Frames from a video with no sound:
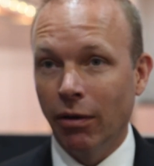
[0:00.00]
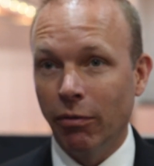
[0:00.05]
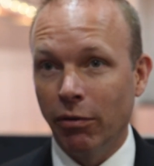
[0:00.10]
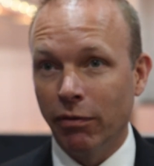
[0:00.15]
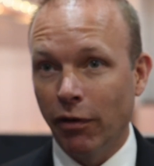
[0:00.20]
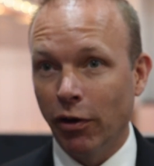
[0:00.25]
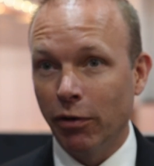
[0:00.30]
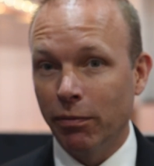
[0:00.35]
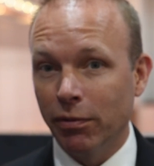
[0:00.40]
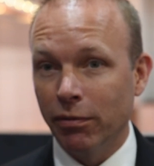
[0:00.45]

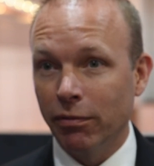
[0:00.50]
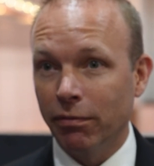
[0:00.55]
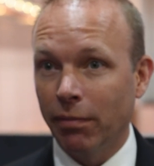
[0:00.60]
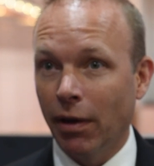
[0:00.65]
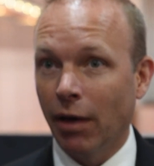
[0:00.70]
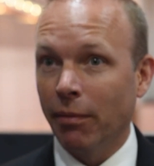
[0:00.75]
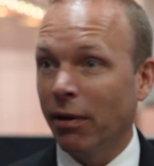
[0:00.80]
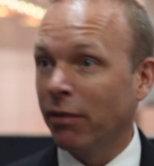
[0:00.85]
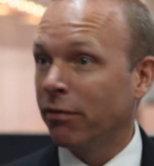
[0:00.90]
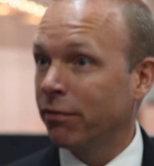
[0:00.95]
We've opened
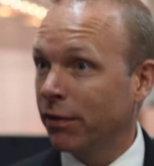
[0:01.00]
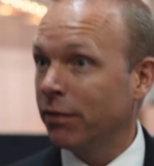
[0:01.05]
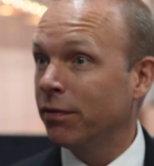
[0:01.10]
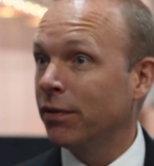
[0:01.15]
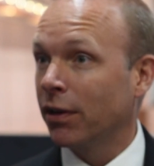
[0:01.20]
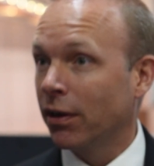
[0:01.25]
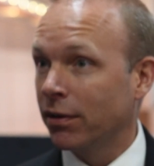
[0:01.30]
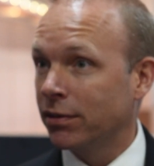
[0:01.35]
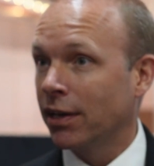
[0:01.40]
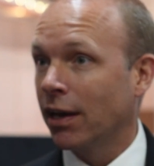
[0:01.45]
about
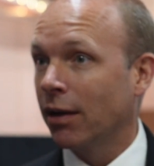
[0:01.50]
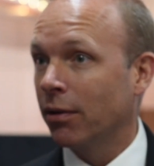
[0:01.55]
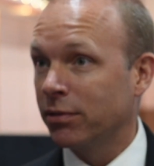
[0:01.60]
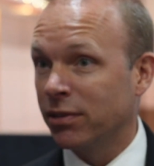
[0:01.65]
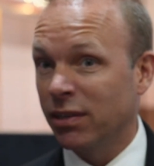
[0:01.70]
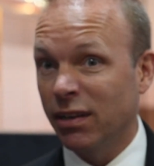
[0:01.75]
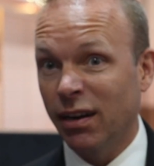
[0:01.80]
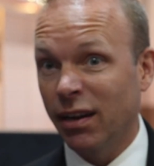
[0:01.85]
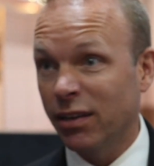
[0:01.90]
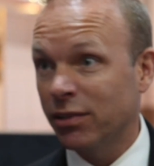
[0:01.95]
50
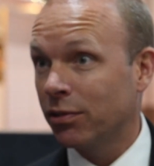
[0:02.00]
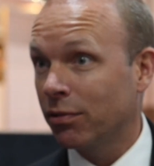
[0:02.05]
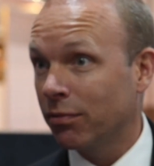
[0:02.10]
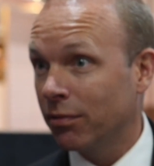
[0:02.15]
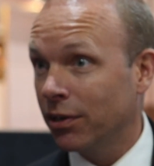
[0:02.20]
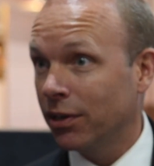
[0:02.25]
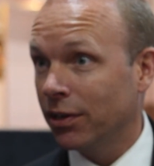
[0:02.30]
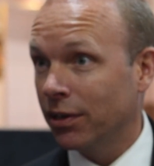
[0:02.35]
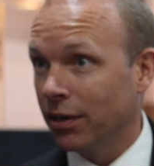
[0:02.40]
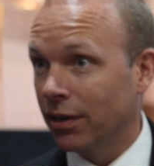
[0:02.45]
hotels in the last
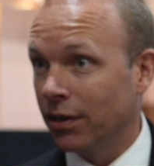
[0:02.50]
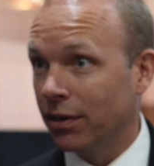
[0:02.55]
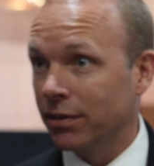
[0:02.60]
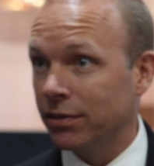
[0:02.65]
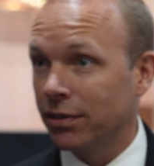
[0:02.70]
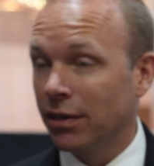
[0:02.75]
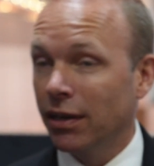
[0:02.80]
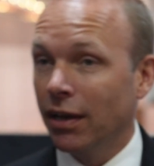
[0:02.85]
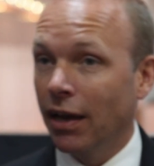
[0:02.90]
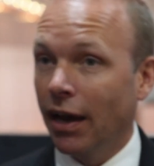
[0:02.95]
3
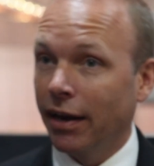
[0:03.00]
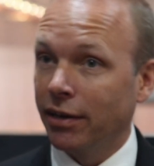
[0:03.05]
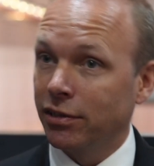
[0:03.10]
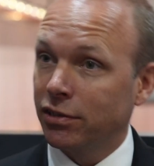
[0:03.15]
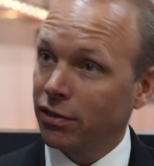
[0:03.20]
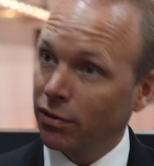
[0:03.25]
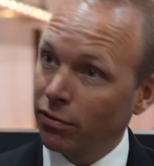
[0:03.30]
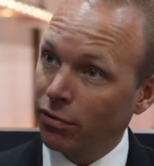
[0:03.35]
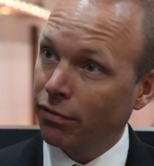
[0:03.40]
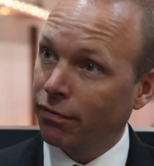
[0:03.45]
years, and
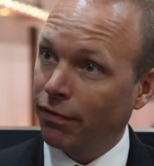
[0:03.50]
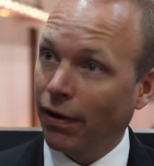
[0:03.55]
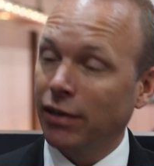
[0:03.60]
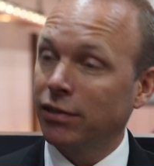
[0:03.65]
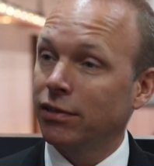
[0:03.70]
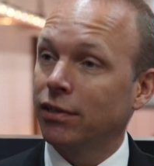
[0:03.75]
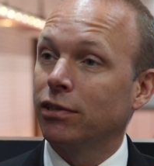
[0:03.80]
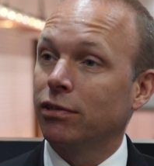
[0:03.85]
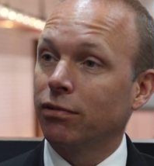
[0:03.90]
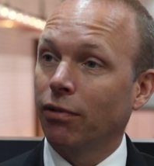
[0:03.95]
it's still the
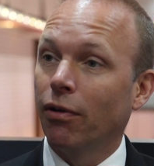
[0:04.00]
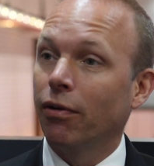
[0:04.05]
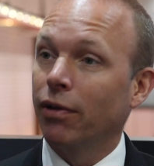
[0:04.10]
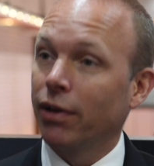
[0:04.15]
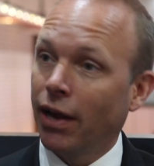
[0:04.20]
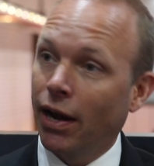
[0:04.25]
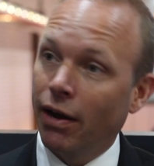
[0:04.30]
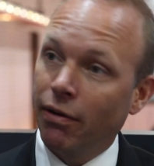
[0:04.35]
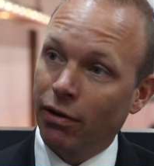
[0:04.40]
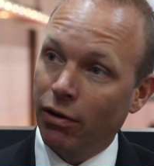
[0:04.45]
fastest
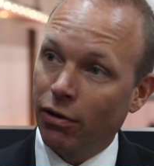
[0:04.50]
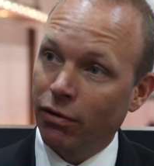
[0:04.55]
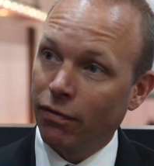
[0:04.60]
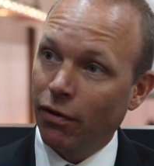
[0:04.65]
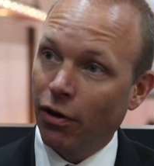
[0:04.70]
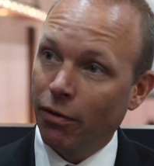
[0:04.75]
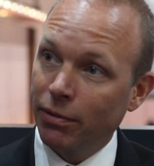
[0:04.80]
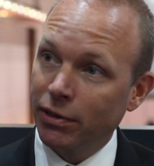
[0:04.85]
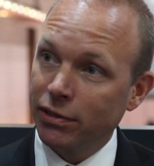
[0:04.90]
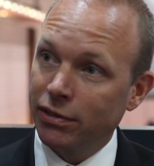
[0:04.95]
growing area of
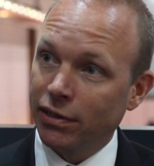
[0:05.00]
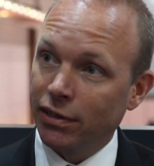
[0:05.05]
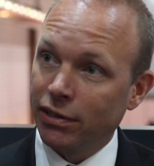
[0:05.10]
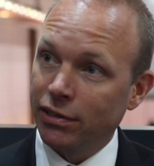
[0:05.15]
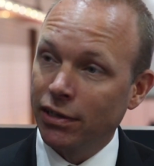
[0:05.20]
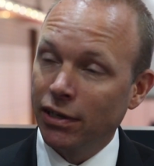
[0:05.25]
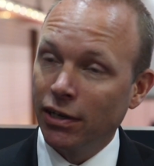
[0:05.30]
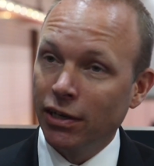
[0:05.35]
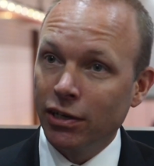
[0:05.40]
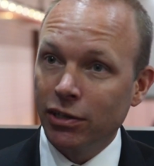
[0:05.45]
our business.